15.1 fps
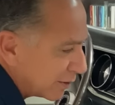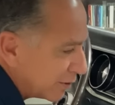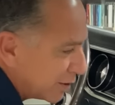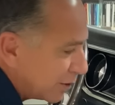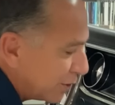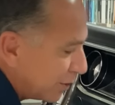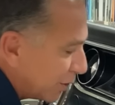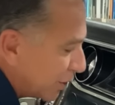
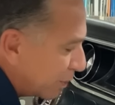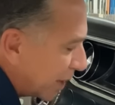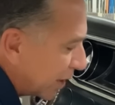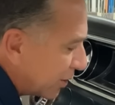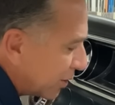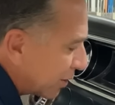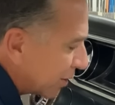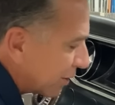Tissue
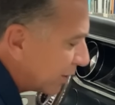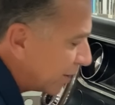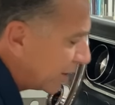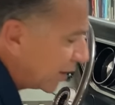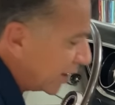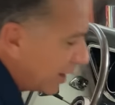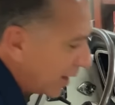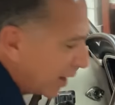dispenser,
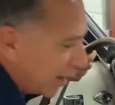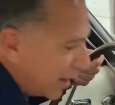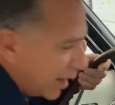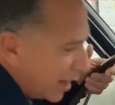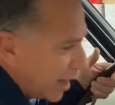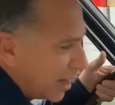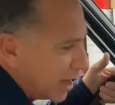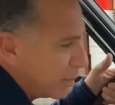
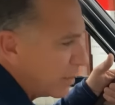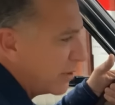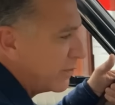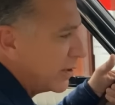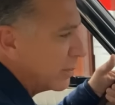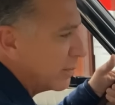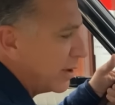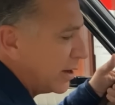
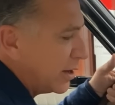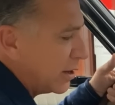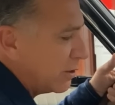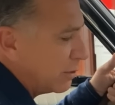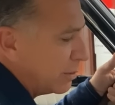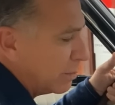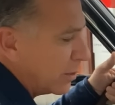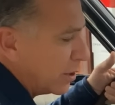AM/FM radio
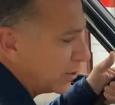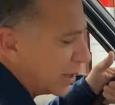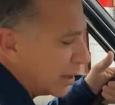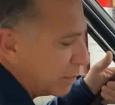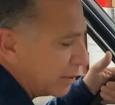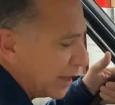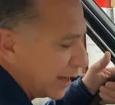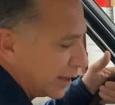with
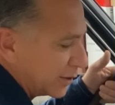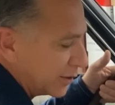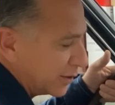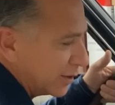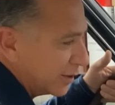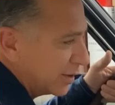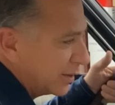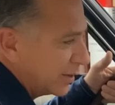multiplex,